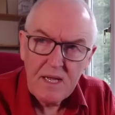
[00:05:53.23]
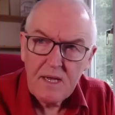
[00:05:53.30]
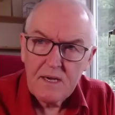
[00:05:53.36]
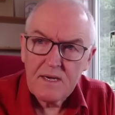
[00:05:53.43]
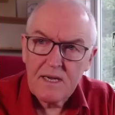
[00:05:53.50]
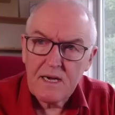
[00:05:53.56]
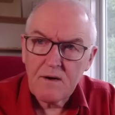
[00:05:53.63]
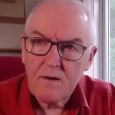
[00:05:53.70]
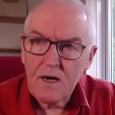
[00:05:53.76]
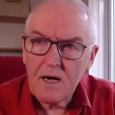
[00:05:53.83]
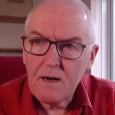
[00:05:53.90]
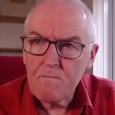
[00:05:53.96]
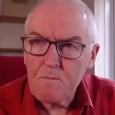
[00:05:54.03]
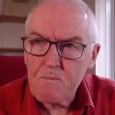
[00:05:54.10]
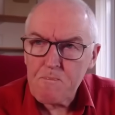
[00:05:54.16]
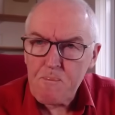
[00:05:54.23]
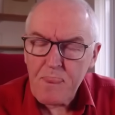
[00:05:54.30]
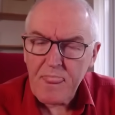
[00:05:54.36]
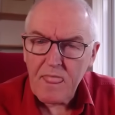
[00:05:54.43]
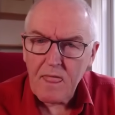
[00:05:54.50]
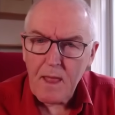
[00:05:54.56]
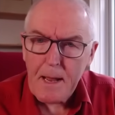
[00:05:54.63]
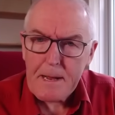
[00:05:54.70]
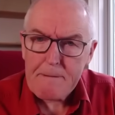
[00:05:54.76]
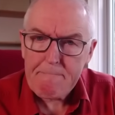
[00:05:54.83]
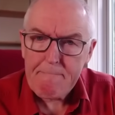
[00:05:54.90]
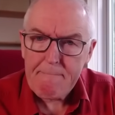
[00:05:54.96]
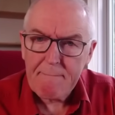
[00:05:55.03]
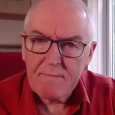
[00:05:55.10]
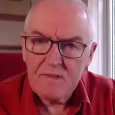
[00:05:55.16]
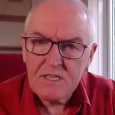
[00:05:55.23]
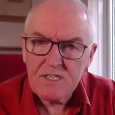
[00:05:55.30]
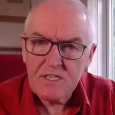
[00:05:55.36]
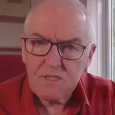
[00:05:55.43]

Now, um, this is